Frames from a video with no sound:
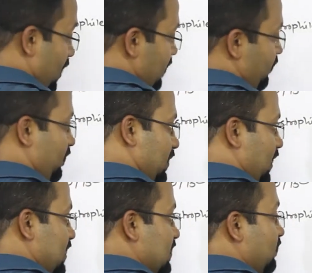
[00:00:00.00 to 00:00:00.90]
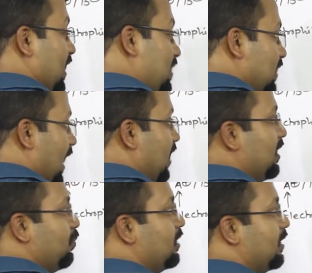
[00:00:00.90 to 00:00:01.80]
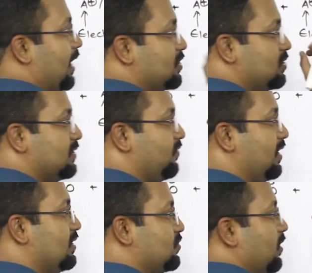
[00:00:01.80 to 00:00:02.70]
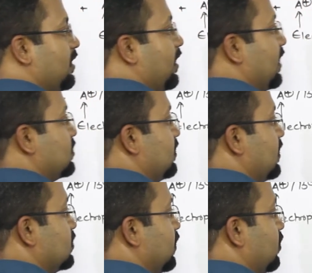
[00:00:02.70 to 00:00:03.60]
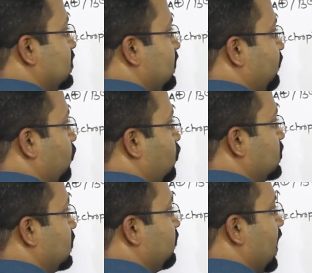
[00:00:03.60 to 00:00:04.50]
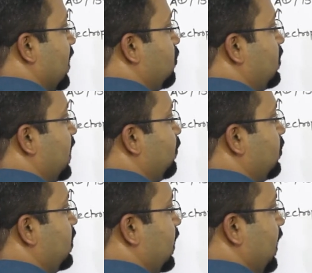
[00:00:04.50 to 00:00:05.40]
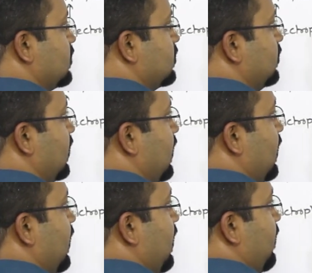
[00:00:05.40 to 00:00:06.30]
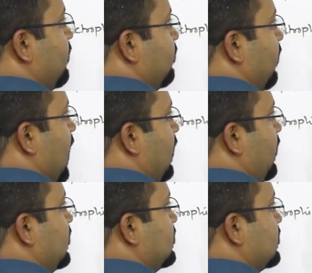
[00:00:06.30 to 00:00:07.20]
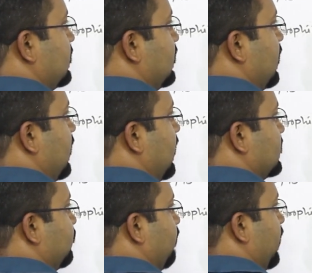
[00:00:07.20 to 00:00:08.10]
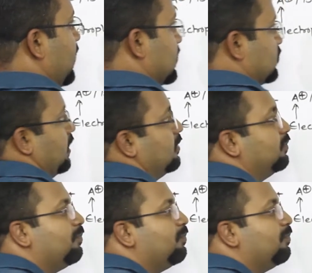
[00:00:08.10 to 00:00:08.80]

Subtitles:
and the reason why ion dipole interaction is a fairly strong interaction is because the force of ion dipole interaction varies as 1 by r square.